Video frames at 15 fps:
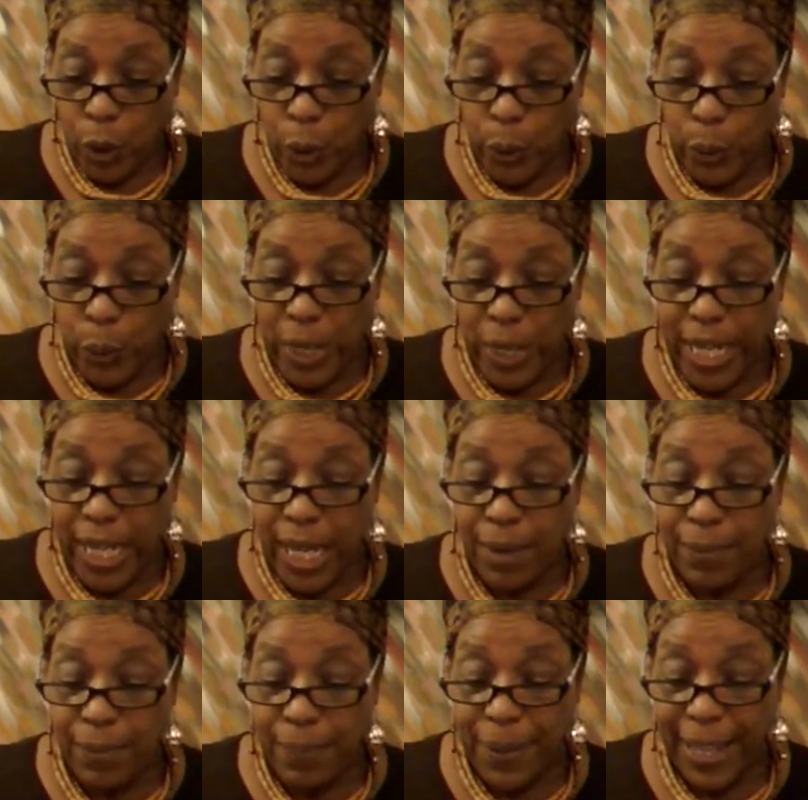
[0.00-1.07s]

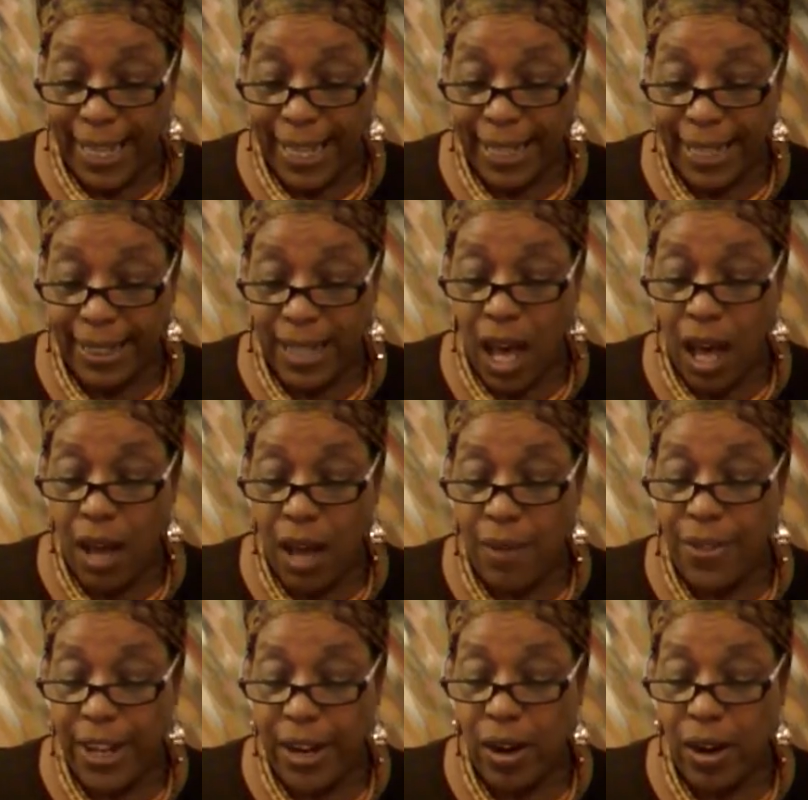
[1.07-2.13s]
recontent
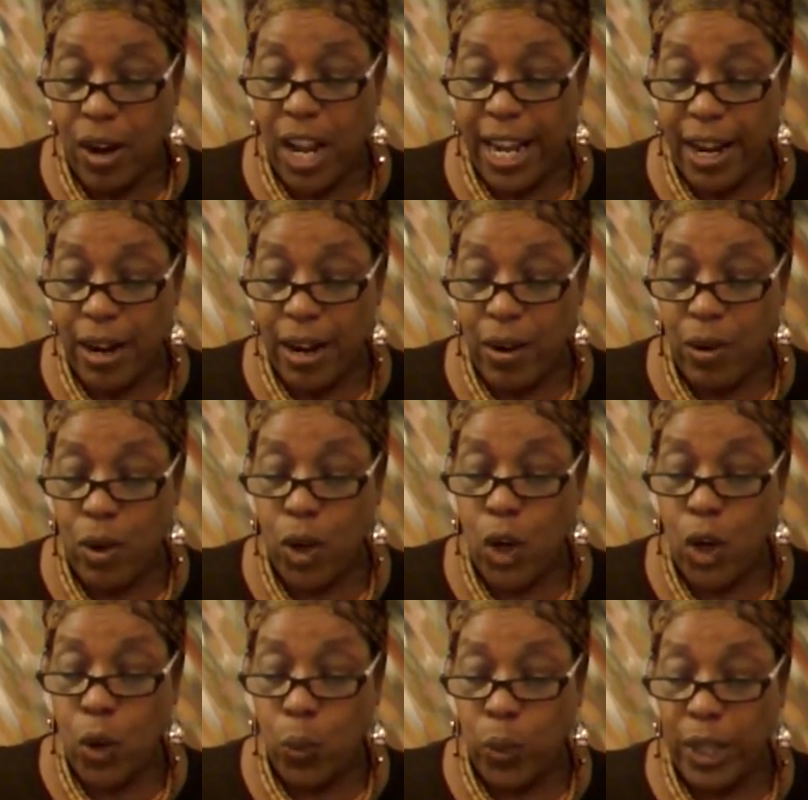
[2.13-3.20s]
of their
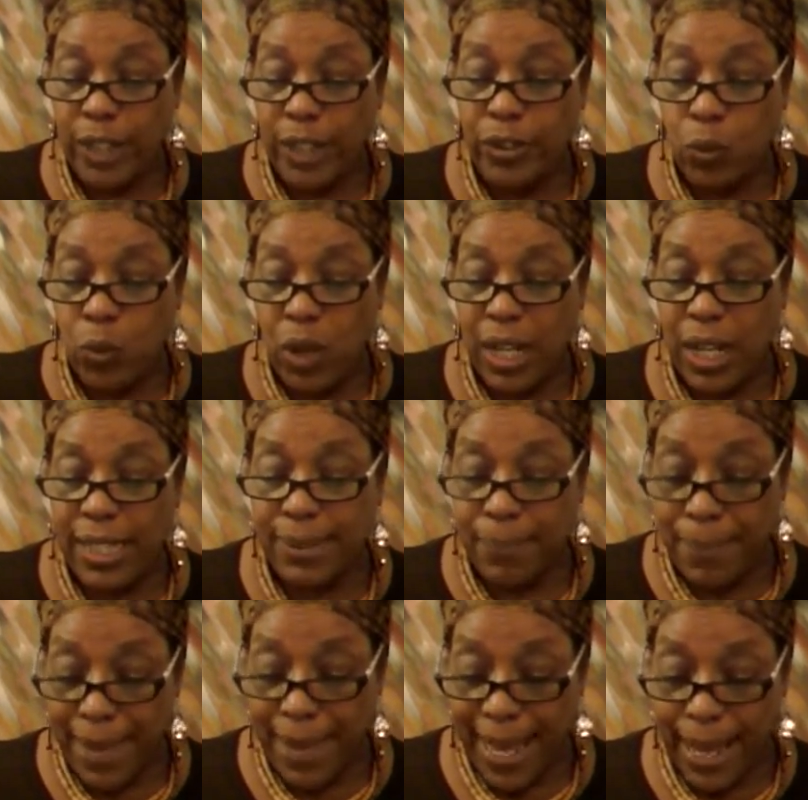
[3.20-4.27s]
error which was
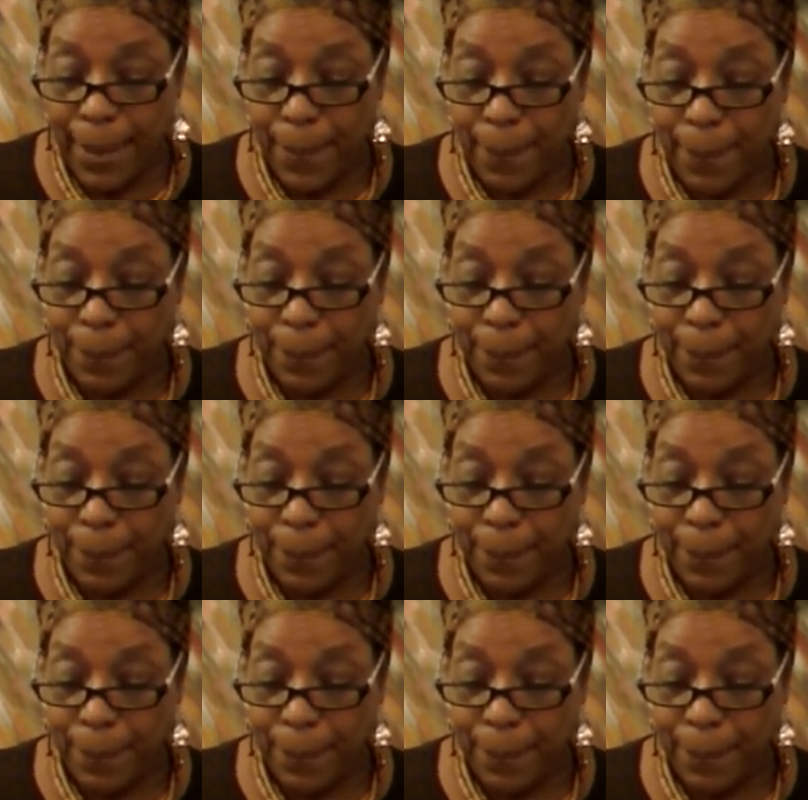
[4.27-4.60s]
meant.